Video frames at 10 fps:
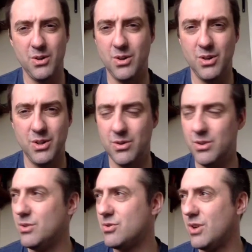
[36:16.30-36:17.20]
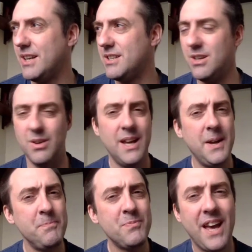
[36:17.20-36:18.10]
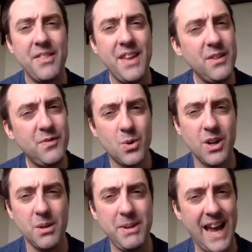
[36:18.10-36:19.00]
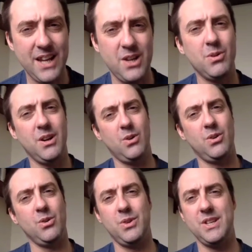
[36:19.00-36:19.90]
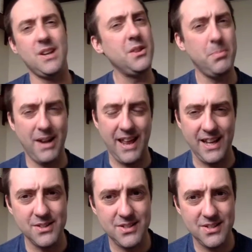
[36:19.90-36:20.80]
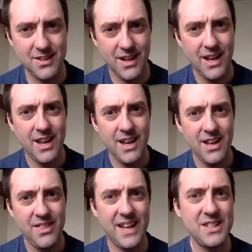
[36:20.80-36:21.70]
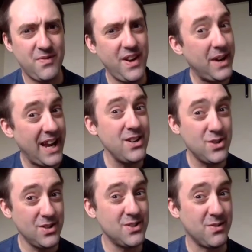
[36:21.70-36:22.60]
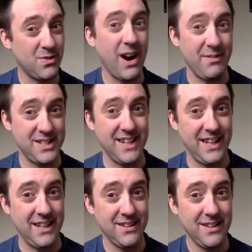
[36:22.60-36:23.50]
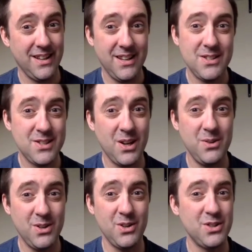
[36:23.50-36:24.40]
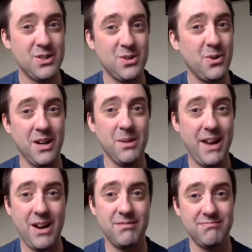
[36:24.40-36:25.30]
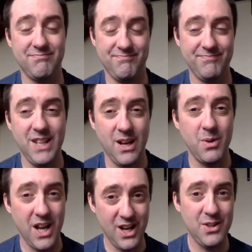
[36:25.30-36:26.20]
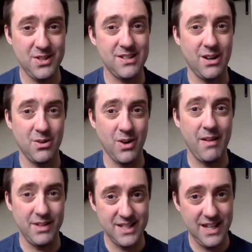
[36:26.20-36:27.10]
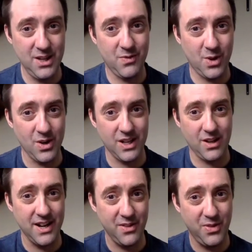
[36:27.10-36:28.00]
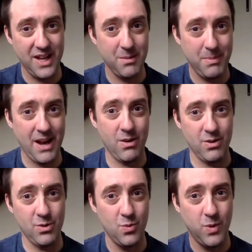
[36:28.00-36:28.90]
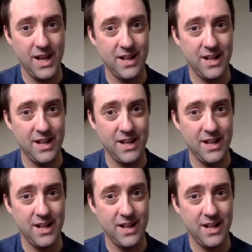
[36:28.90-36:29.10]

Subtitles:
what you're trying to do. And then if you're going to be accurate on all these other planets, that's variations of gravity. So you're not just talking about, Earth-style gravity. You've got to kind of think about,